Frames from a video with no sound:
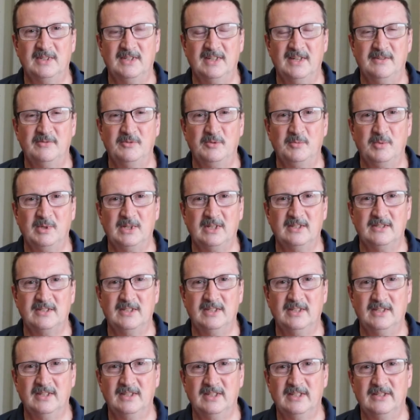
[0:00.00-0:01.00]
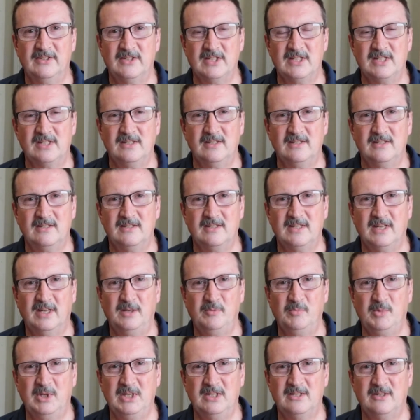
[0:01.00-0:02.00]
Levin Riddleton. This is
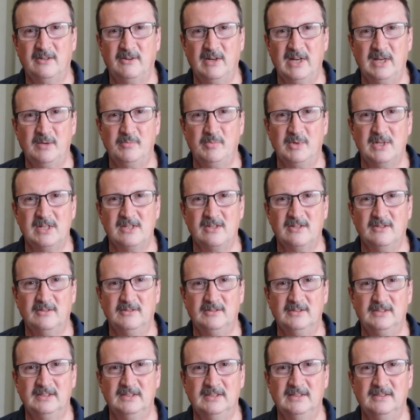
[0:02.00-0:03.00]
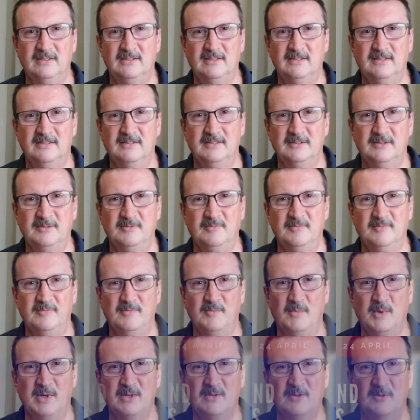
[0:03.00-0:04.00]
10 metre air pistol.
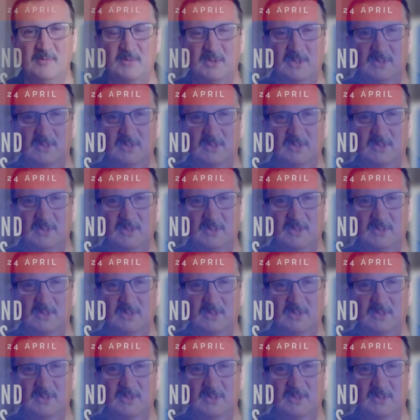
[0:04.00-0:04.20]
Welcome